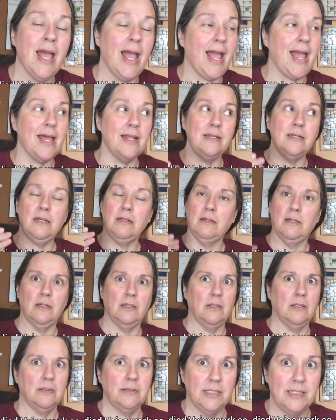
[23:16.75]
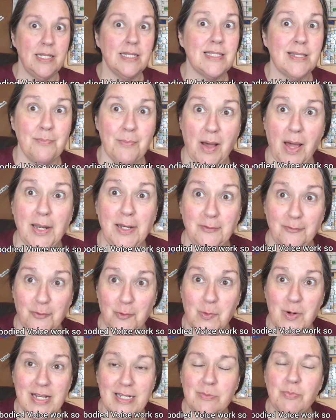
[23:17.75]
And the disembodied
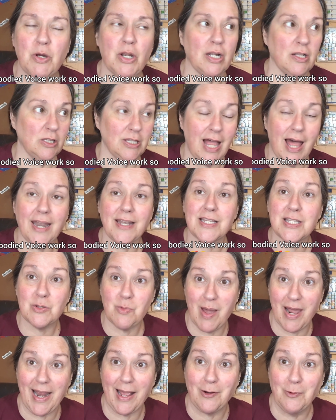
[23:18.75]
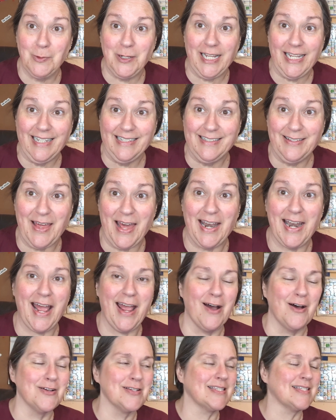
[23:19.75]
voice put a lot of sweat equity into that
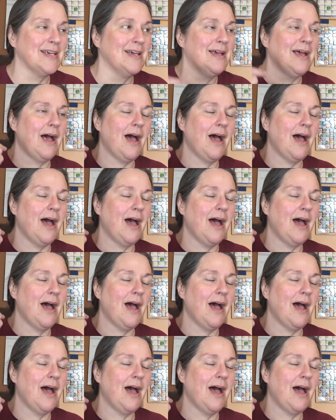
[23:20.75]
house